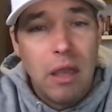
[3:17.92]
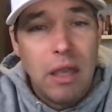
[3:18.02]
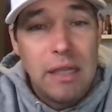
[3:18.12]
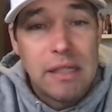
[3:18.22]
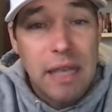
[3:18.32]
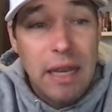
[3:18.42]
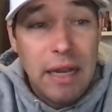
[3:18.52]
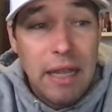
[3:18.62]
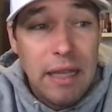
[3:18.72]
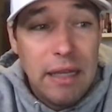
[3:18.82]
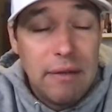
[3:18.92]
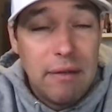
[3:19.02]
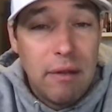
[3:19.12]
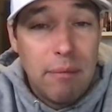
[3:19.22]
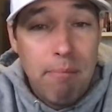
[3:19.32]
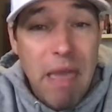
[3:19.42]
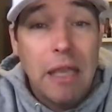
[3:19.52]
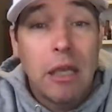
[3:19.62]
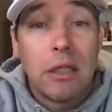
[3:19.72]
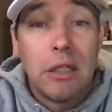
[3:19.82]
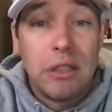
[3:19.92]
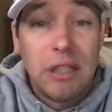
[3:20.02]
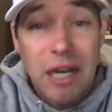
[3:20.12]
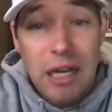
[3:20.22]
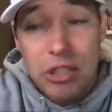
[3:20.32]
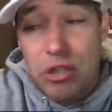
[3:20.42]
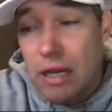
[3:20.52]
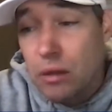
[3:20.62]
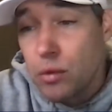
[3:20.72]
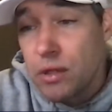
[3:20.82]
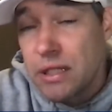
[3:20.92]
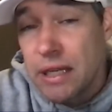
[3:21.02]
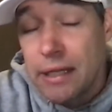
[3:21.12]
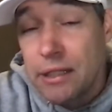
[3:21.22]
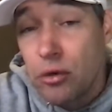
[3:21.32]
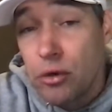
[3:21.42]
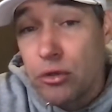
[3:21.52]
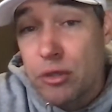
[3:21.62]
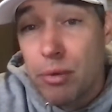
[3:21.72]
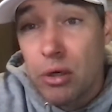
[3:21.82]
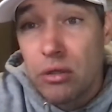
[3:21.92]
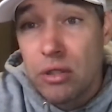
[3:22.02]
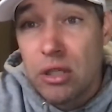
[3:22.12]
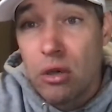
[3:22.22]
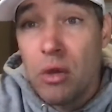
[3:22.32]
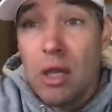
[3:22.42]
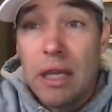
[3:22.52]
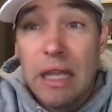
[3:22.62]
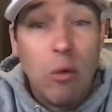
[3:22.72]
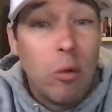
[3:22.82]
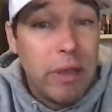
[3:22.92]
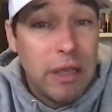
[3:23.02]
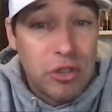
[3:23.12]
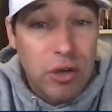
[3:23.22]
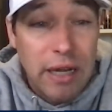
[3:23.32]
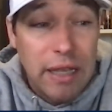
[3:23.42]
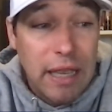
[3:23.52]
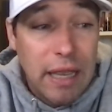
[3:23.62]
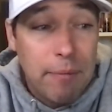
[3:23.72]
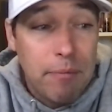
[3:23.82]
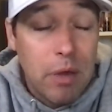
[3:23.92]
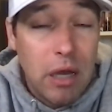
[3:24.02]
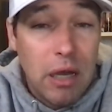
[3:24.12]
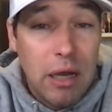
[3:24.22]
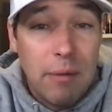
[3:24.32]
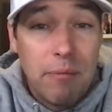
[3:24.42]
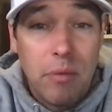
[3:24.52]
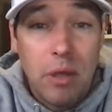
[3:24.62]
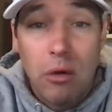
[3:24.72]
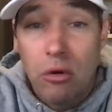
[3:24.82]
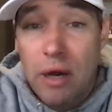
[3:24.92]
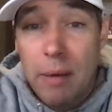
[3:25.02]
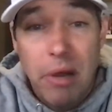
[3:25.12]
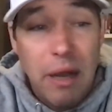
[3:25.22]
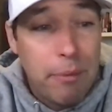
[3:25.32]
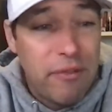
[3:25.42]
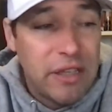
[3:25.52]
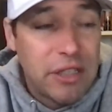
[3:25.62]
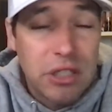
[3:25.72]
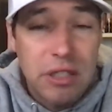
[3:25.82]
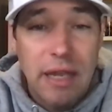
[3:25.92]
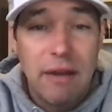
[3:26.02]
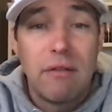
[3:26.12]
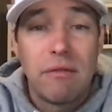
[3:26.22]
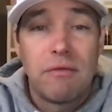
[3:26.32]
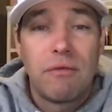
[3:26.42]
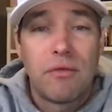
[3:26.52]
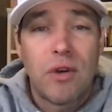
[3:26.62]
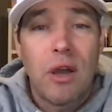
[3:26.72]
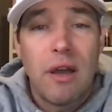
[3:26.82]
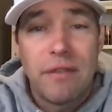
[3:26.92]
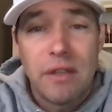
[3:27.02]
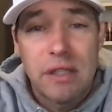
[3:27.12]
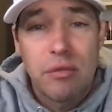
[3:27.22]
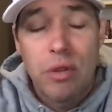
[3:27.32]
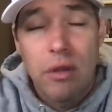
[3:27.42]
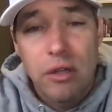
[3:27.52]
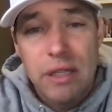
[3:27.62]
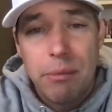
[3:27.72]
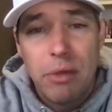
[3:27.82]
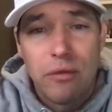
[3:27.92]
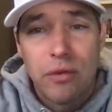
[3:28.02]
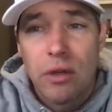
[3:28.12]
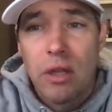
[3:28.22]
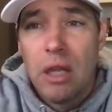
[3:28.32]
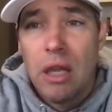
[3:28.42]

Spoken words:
He signed a make good contract with the San Antonio Spurs. So he will be at training camp. You know, Greg Popovich, that front office with RC Buford,